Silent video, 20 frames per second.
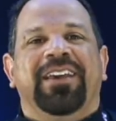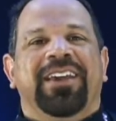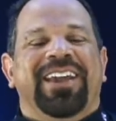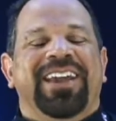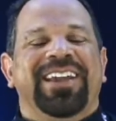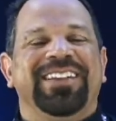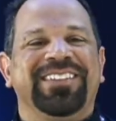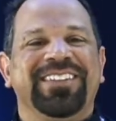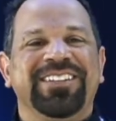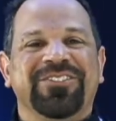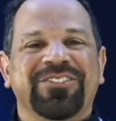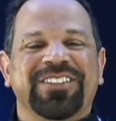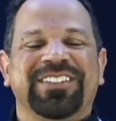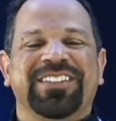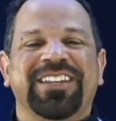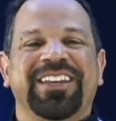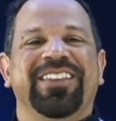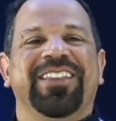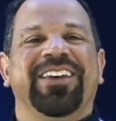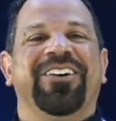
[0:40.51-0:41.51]
It's
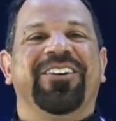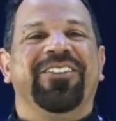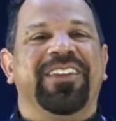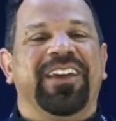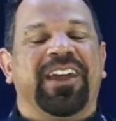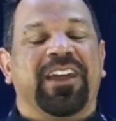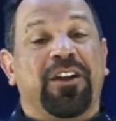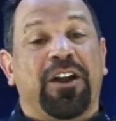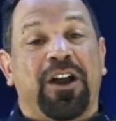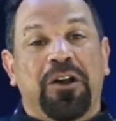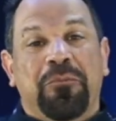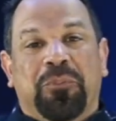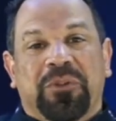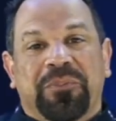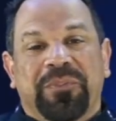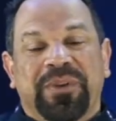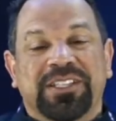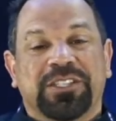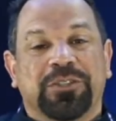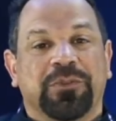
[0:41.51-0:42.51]
interesting, though, that
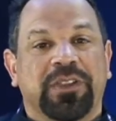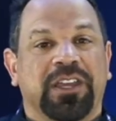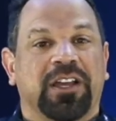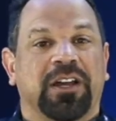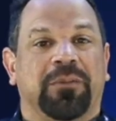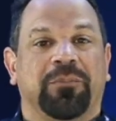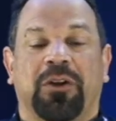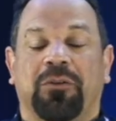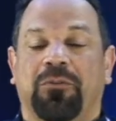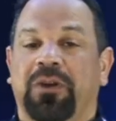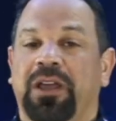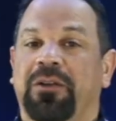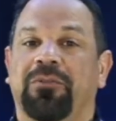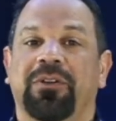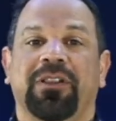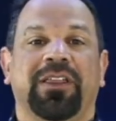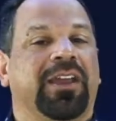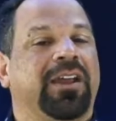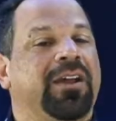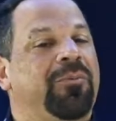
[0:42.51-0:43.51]
compliments, when they come our way, we're
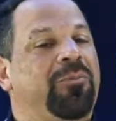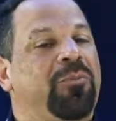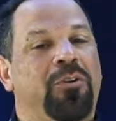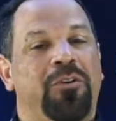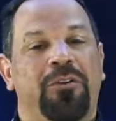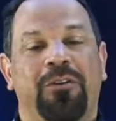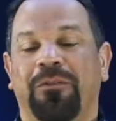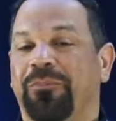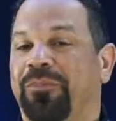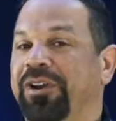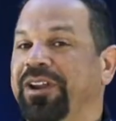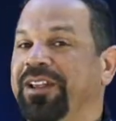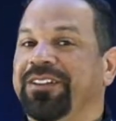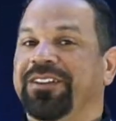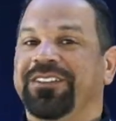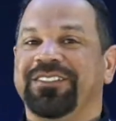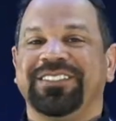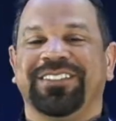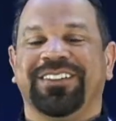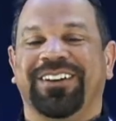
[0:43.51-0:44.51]
like, come on, bring
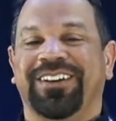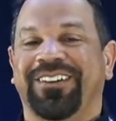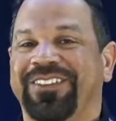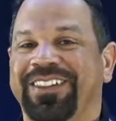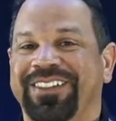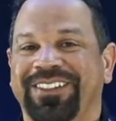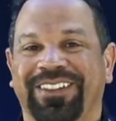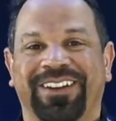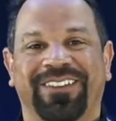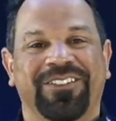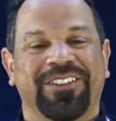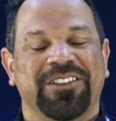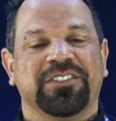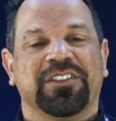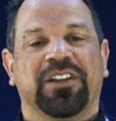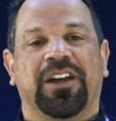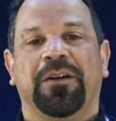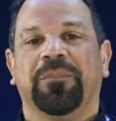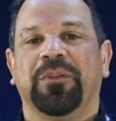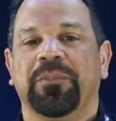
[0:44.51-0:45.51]
those on. We love those
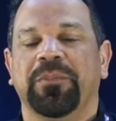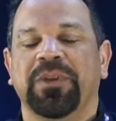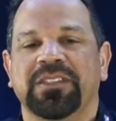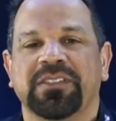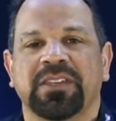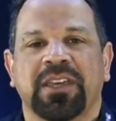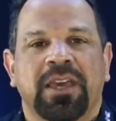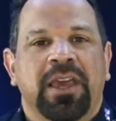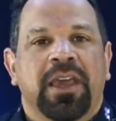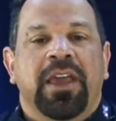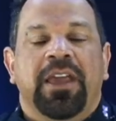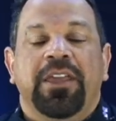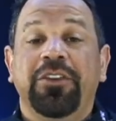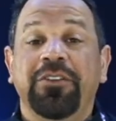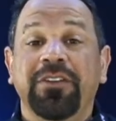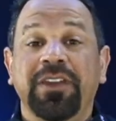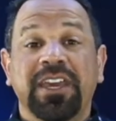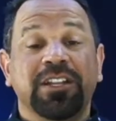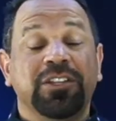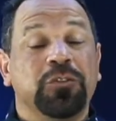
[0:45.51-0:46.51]
compliments. You
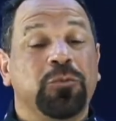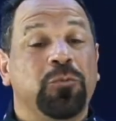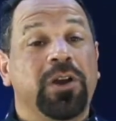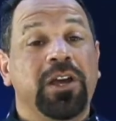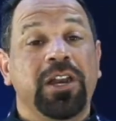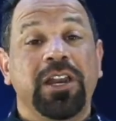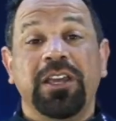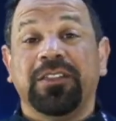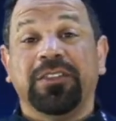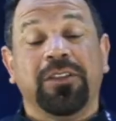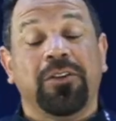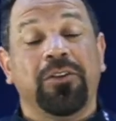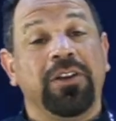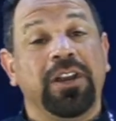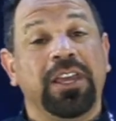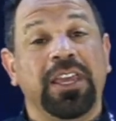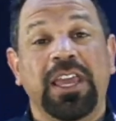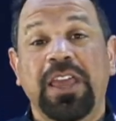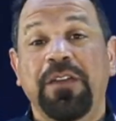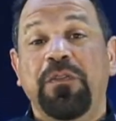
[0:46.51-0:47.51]
can get 20, 30,
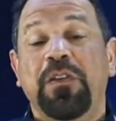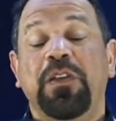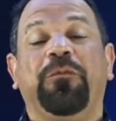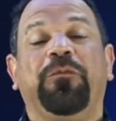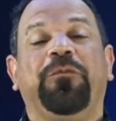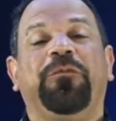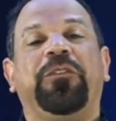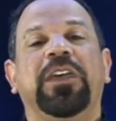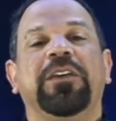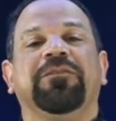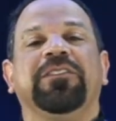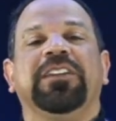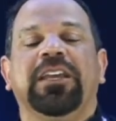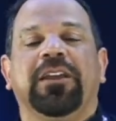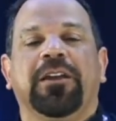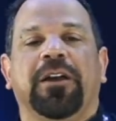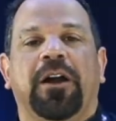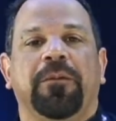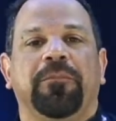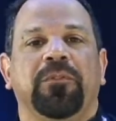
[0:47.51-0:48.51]
even 50
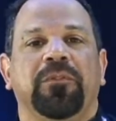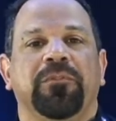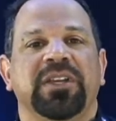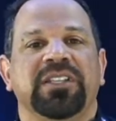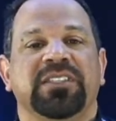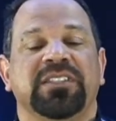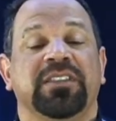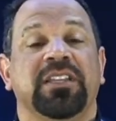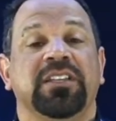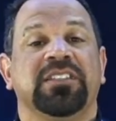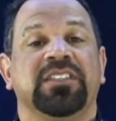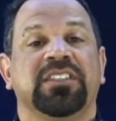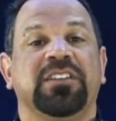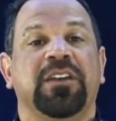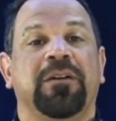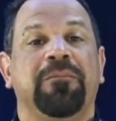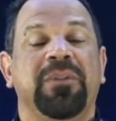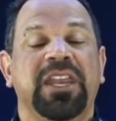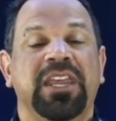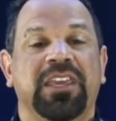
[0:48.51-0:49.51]
compliments, and then
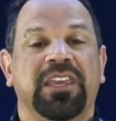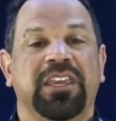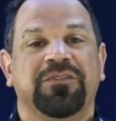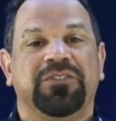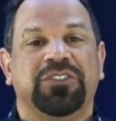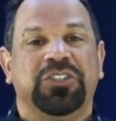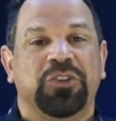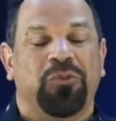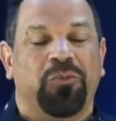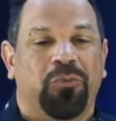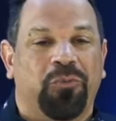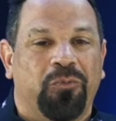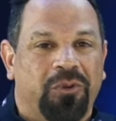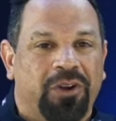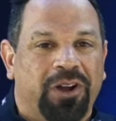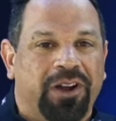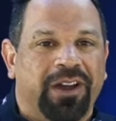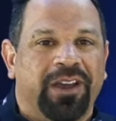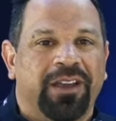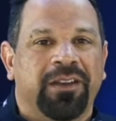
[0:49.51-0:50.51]
somebody gives you
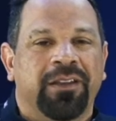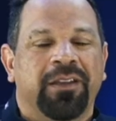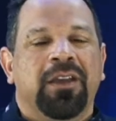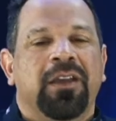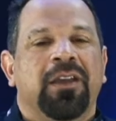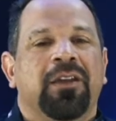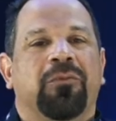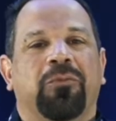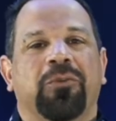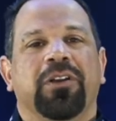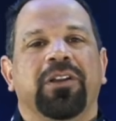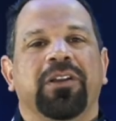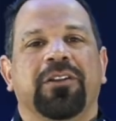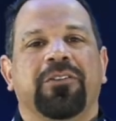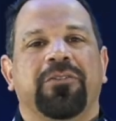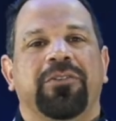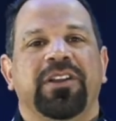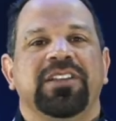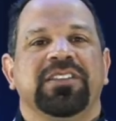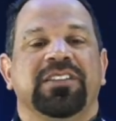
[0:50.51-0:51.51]
one word of
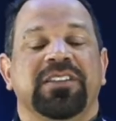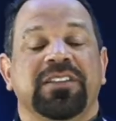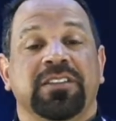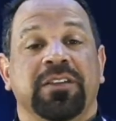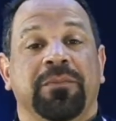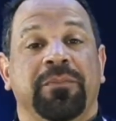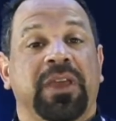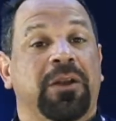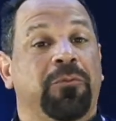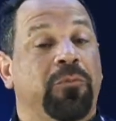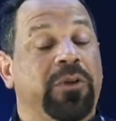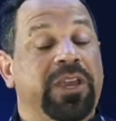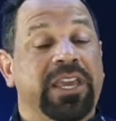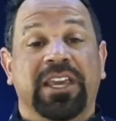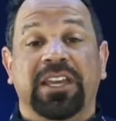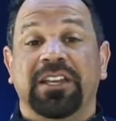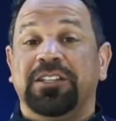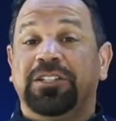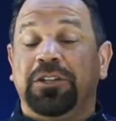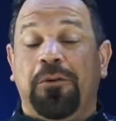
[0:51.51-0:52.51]
criticism, and we
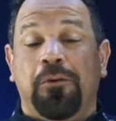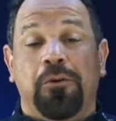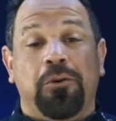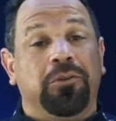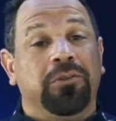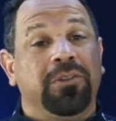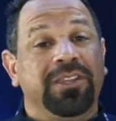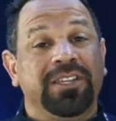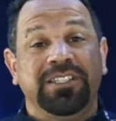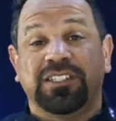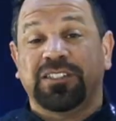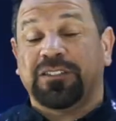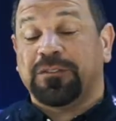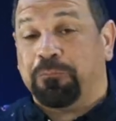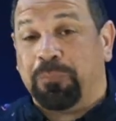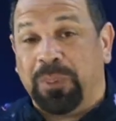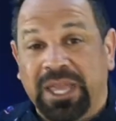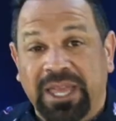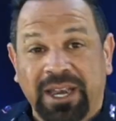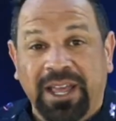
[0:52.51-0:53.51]
can totally
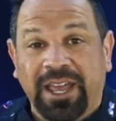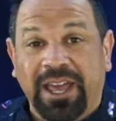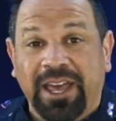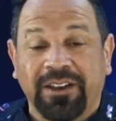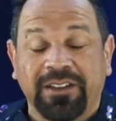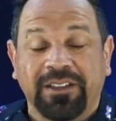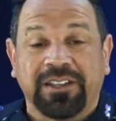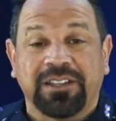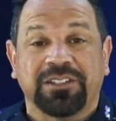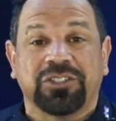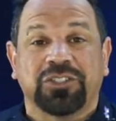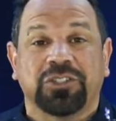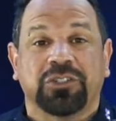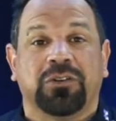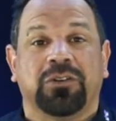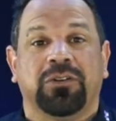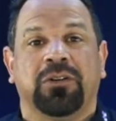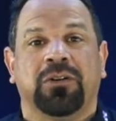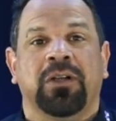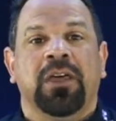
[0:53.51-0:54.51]
spin out of
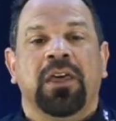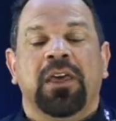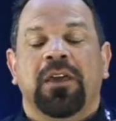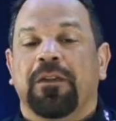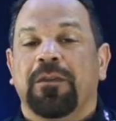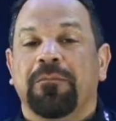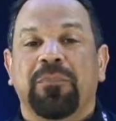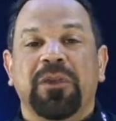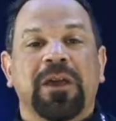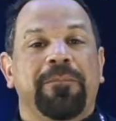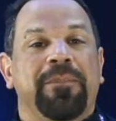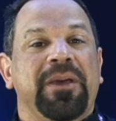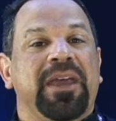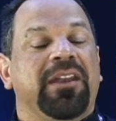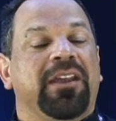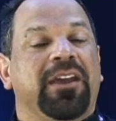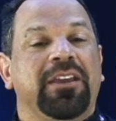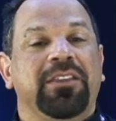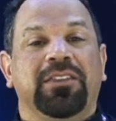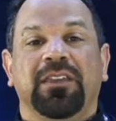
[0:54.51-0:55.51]
control. We can be up at
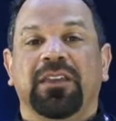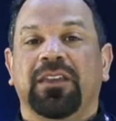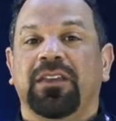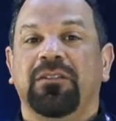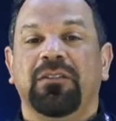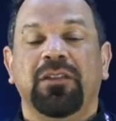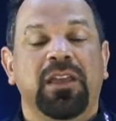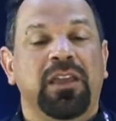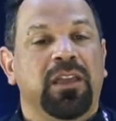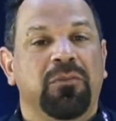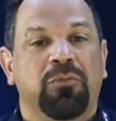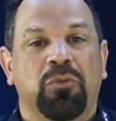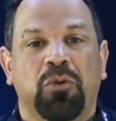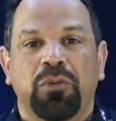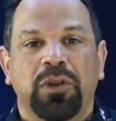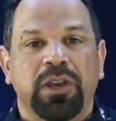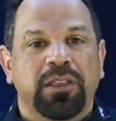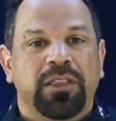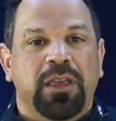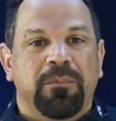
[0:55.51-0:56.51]
night thinking, hey, well,
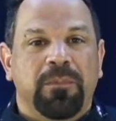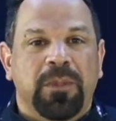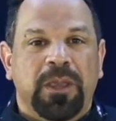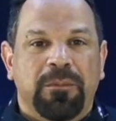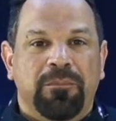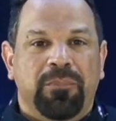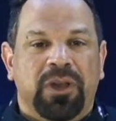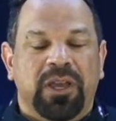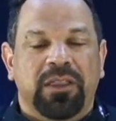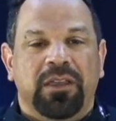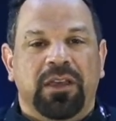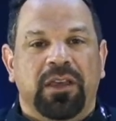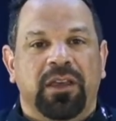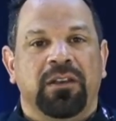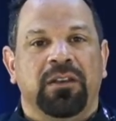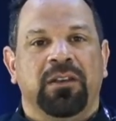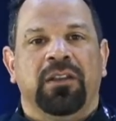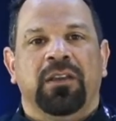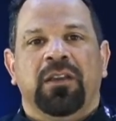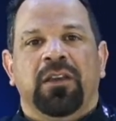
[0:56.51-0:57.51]
what did they mean by that?
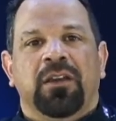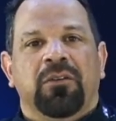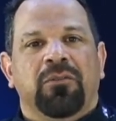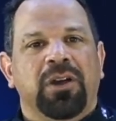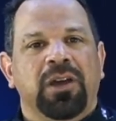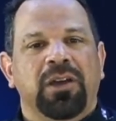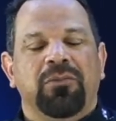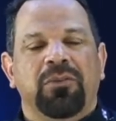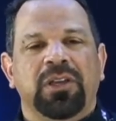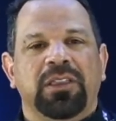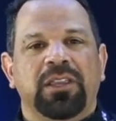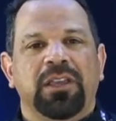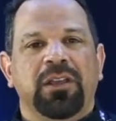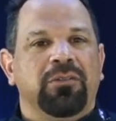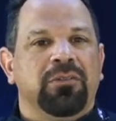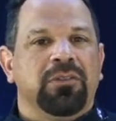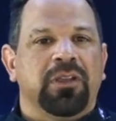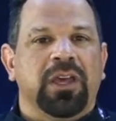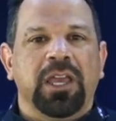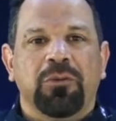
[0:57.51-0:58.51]
And what they
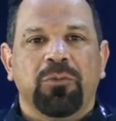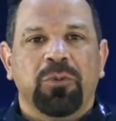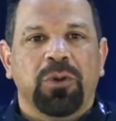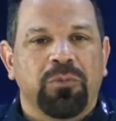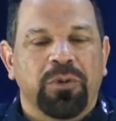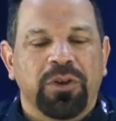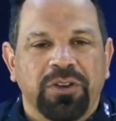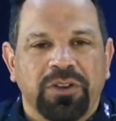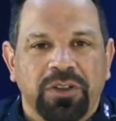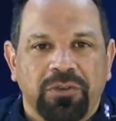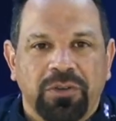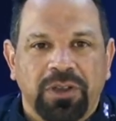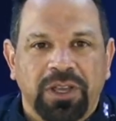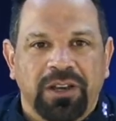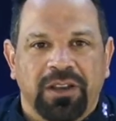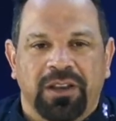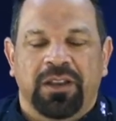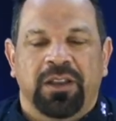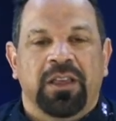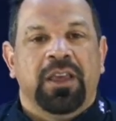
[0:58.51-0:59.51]
don't like what we're doing?
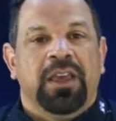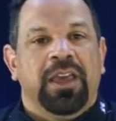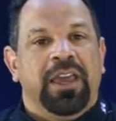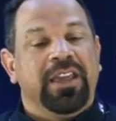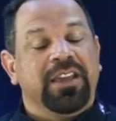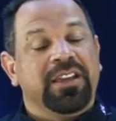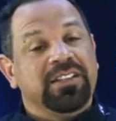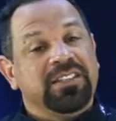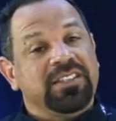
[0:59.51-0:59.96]
And it could